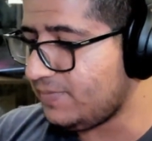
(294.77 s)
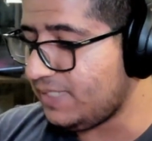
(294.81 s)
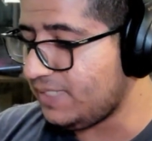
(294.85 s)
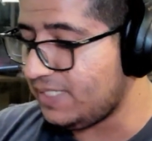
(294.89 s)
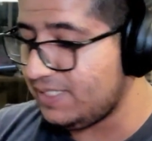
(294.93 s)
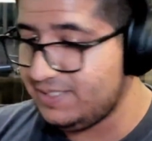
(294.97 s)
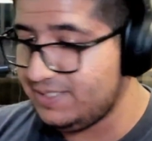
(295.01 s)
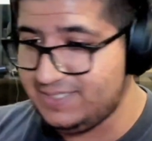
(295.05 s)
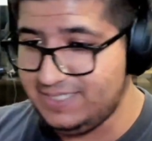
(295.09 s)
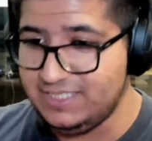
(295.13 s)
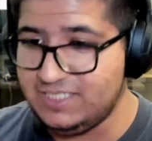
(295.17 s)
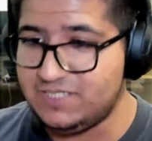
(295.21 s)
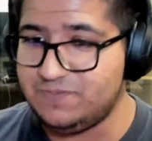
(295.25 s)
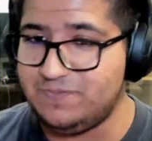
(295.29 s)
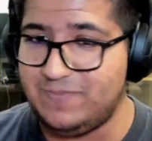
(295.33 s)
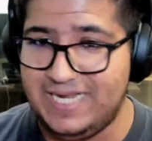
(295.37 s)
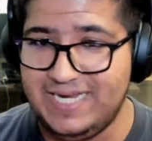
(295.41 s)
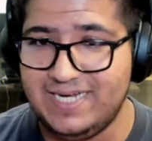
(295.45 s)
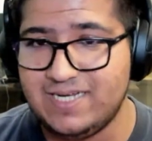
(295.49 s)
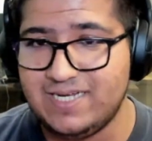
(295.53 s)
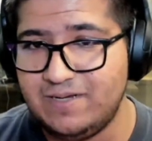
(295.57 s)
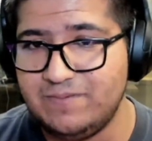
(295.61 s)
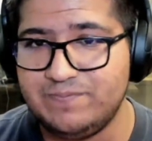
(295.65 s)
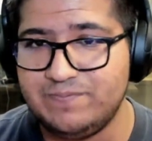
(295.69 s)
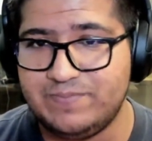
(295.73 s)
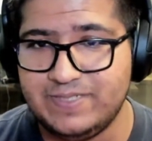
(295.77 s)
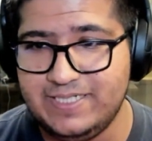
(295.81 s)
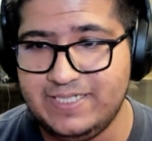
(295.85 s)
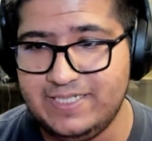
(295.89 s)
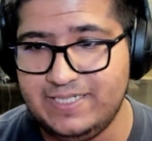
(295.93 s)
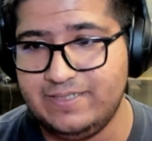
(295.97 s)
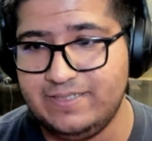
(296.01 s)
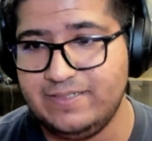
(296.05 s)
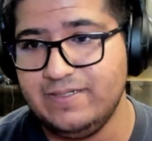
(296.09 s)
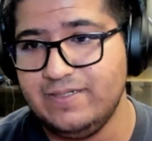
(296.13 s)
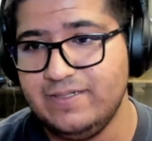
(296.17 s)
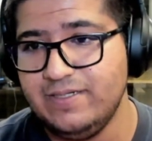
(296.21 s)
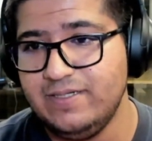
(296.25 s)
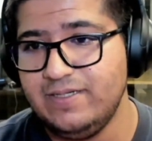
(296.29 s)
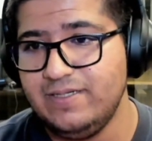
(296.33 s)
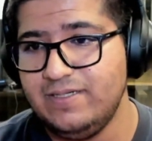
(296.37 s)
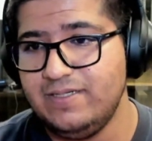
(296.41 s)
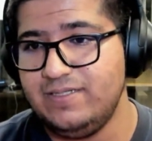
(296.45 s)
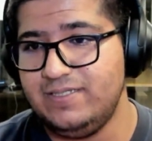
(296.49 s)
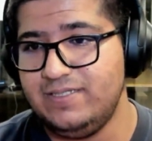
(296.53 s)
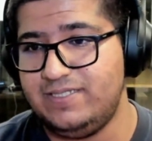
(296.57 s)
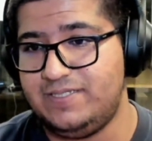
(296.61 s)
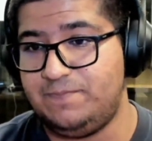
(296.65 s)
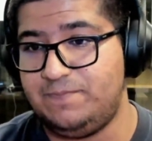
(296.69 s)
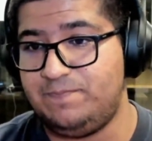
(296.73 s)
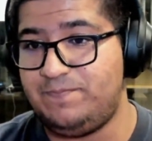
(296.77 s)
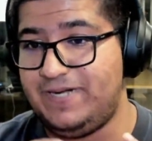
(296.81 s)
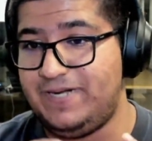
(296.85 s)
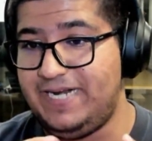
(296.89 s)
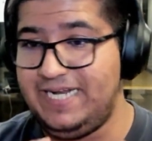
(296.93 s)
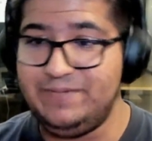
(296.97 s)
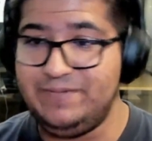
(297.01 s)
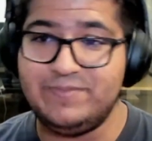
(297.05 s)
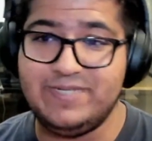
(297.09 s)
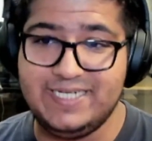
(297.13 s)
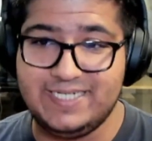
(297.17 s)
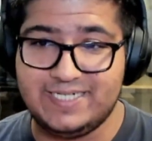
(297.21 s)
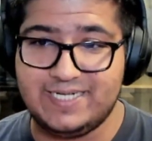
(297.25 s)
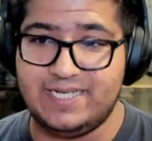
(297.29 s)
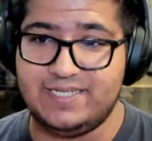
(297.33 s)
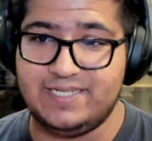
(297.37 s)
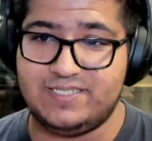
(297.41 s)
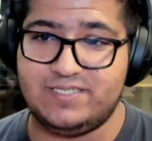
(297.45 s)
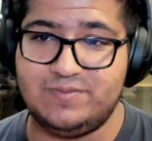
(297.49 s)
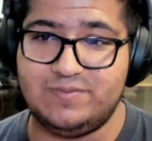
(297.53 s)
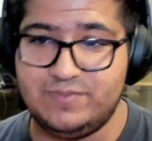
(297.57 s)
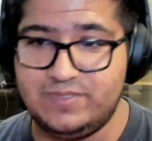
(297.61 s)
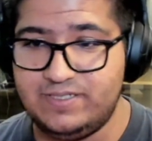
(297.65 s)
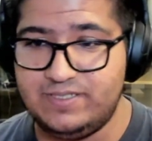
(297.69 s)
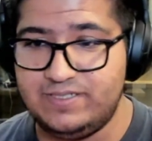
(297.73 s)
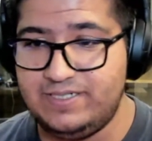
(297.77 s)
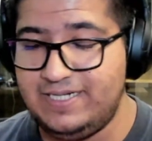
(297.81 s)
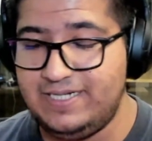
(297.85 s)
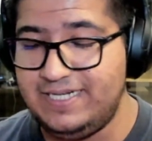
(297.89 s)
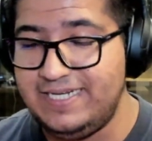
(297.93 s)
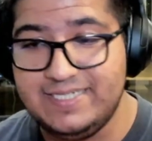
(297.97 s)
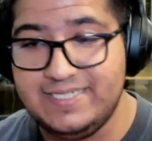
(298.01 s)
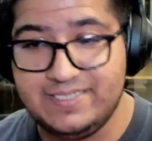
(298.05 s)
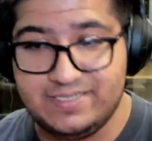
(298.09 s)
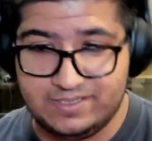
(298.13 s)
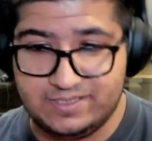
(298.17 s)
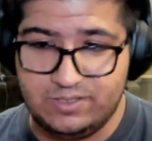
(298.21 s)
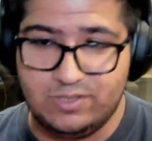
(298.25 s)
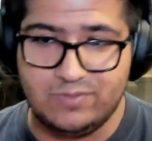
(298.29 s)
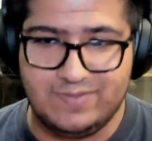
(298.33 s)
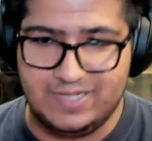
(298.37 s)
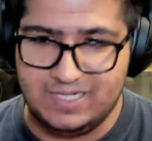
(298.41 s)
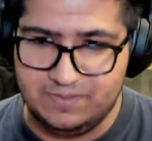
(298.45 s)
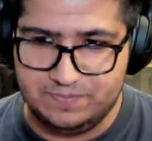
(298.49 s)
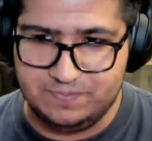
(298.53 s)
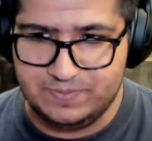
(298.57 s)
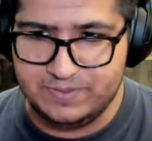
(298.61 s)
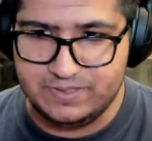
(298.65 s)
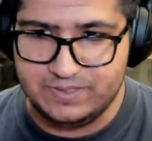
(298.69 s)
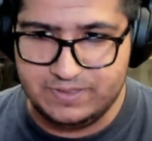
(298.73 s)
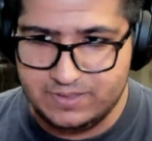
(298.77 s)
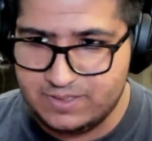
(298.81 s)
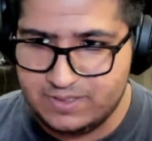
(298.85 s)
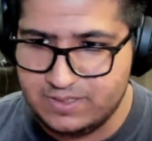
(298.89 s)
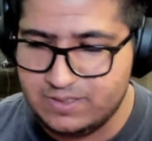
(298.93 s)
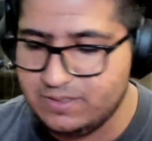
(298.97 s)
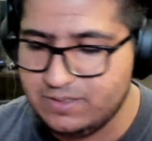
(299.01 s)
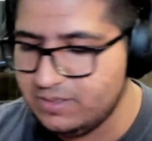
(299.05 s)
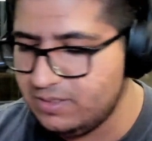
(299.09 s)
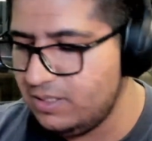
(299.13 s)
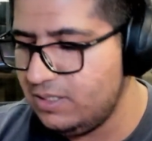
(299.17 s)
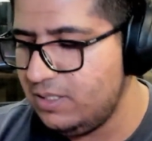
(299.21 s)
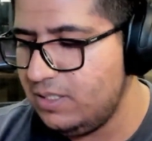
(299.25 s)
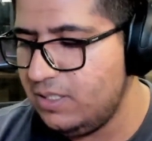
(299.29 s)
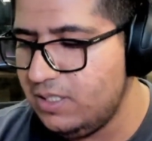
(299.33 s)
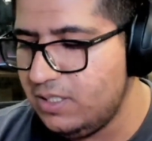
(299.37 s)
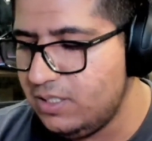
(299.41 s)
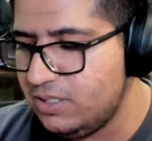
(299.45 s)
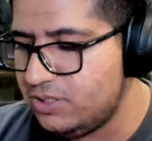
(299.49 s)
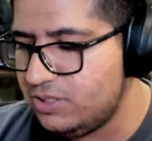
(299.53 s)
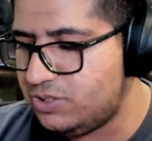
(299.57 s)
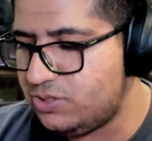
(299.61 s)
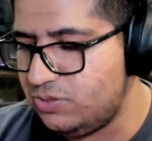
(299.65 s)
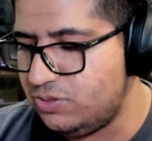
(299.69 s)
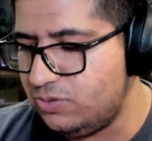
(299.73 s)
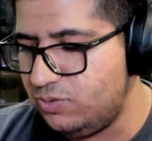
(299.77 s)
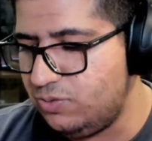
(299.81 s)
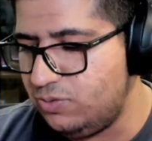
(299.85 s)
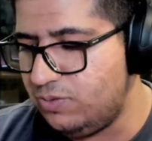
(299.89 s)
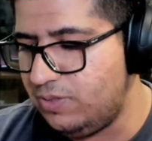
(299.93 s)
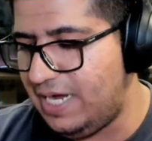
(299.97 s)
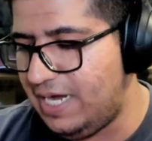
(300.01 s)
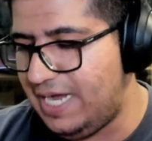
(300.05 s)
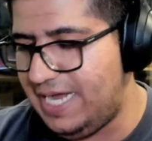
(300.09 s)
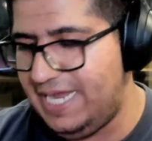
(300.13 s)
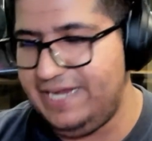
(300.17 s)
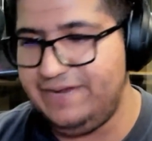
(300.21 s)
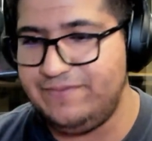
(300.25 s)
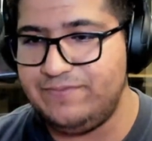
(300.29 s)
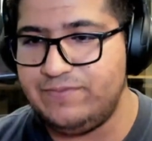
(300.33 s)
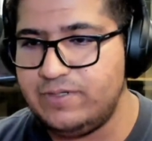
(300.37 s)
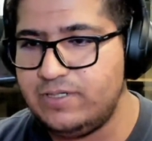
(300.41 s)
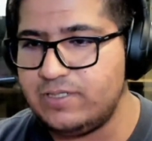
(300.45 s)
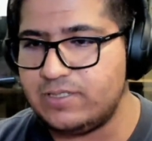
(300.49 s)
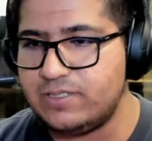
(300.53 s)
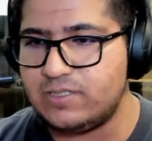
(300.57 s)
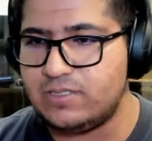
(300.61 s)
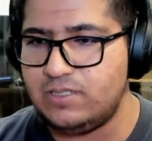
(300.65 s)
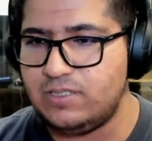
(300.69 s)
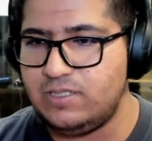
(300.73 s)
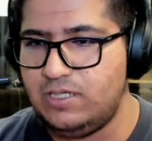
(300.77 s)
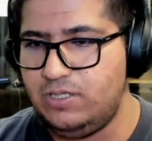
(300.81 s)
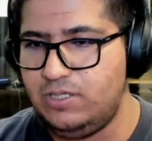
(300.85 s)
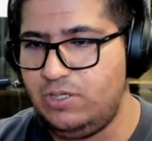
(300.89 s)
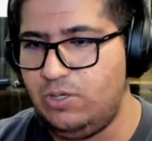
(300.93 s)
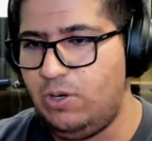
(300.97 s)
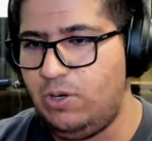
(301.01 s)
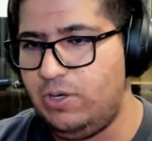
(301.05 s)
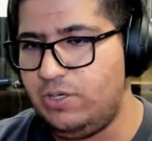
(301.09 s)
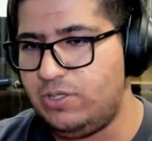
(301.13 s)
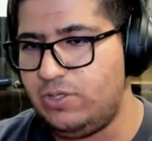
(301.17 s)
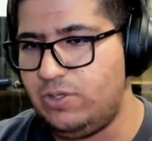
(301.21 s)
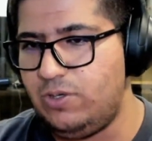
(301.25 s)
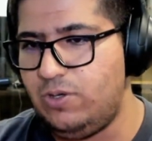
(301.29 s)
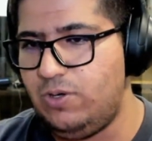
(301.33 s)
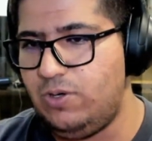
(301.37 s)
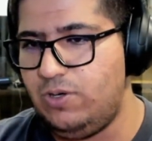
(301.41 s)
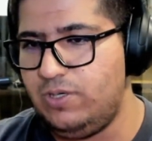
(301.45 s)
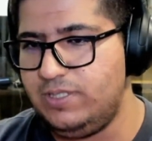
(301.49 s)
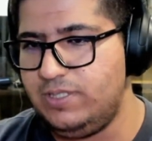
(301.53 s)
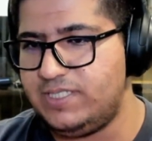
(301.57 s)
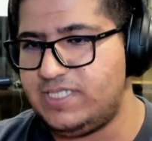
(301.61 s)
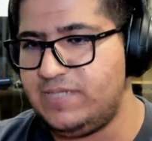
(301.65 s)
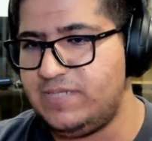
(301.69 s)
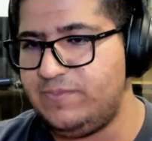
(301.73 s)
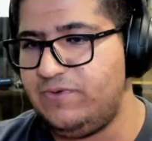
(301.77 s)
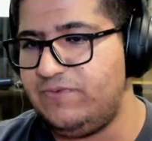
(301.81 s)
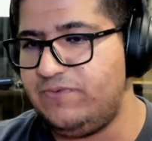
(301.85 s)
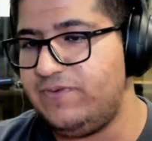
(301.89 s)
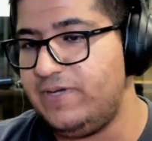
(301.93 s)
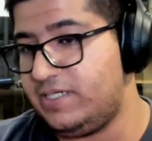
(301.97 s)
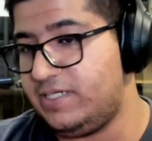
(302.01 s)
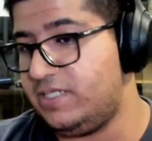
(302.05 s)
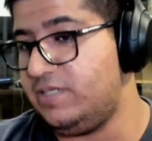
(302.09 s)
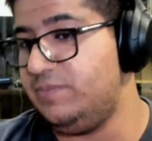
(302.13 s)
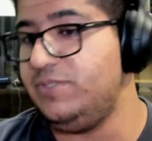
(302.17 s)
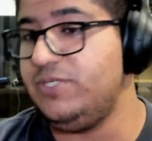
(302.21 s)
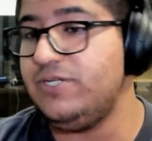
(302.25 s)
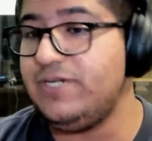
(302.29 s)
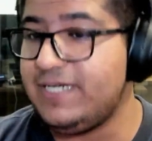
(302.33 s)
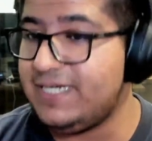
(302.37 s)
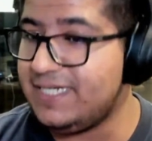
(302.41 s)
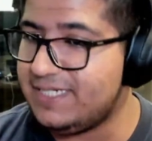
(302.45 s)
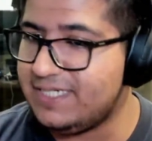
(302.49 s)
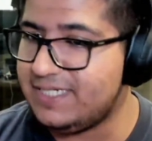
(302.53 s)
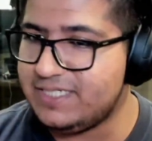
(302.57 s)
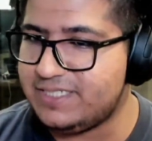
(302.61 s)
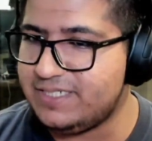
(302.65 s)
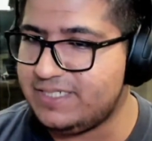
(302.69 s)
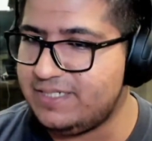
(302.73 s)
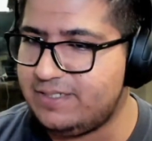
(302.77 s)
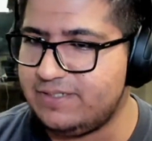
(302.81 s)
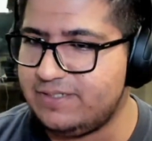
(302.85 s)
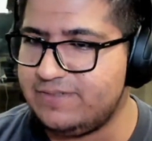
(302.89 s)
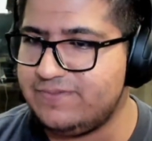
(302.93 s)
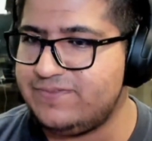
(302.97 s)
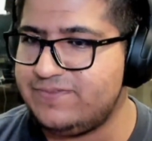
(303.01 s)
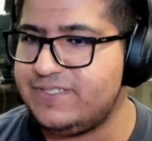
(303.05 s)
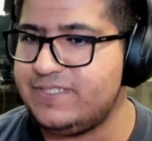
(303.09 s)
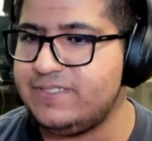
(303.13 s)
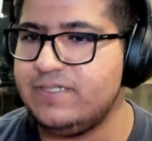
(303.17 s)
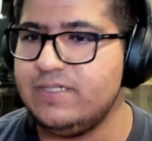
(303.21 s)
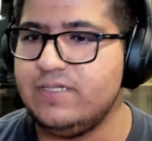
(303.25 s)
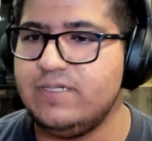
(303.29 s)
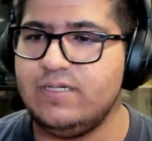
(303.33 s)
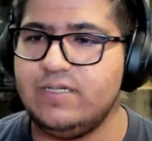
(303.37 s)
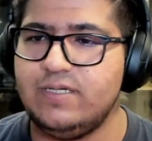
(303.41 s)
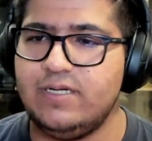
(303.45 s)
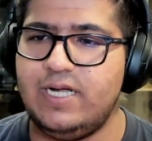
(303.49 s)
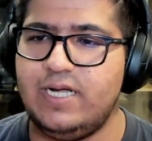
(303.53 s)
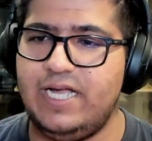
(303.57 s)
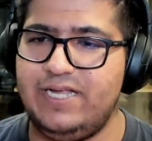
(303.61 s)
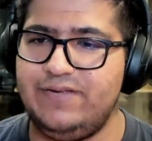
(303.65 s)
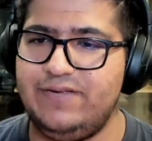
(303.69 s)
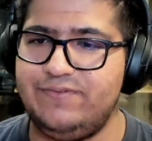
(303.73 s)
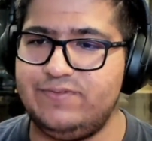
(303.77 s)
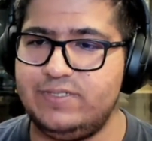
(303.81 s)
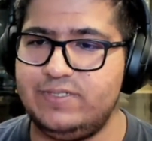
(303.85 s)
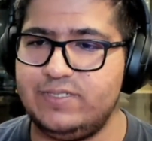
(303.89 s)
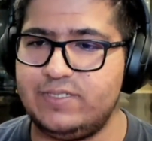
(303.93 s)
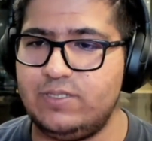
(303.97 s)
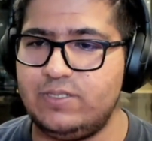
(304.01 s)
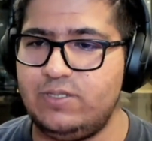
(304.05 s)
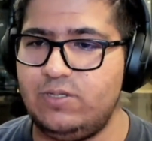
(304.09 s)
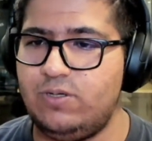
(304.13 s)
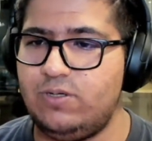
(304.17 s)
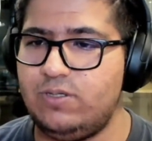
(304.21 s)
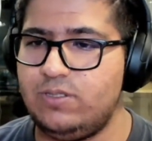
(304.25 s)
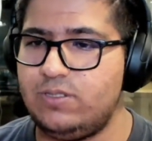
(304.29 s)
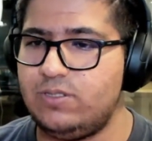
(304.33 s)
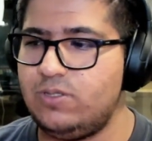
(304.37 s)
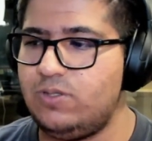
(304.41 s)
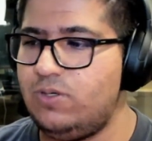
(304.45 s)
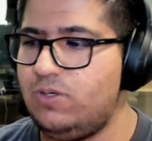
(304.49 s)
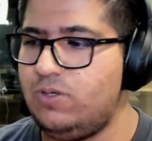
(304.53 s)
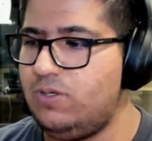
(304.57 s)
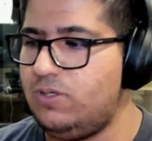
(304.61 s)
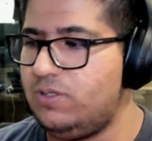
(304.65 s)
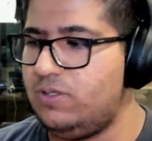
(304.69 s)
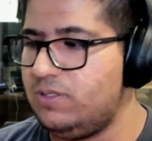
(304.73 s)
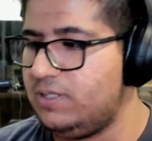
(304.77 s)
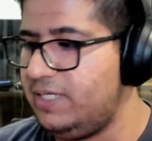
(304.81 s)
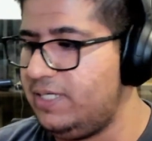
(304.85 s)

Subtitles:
since my company's primary customer is developers, So I work a lot on some of our community initiatives. I work a lot on